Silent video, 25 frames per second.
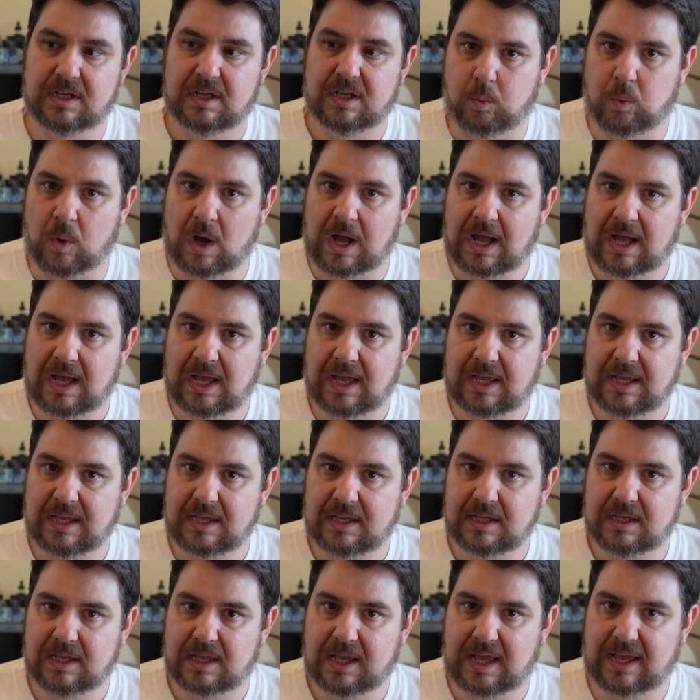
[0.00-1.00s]

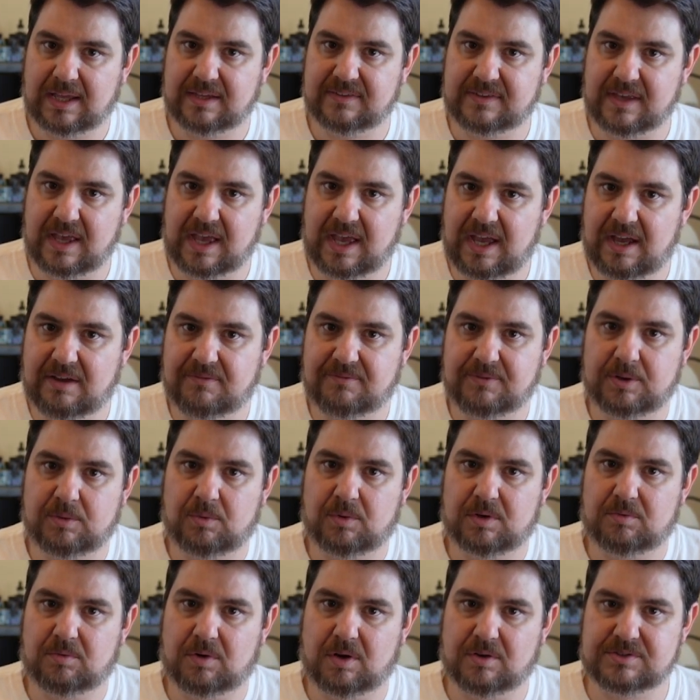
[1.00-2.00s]
why has
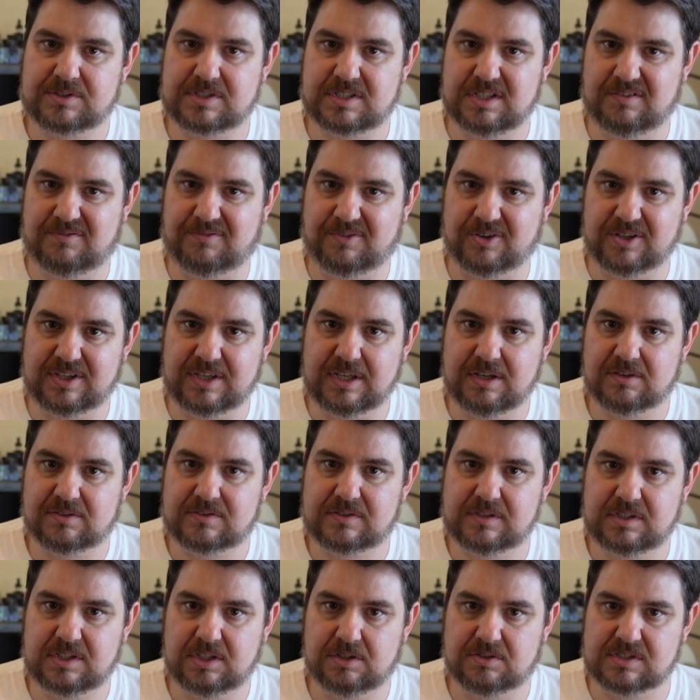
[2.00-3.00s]
everyone roasted for years
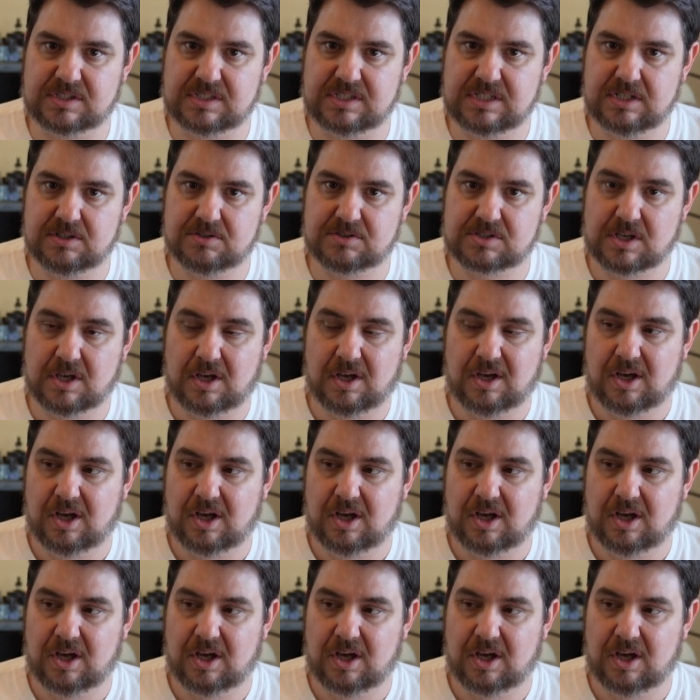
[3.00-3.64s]
and years and years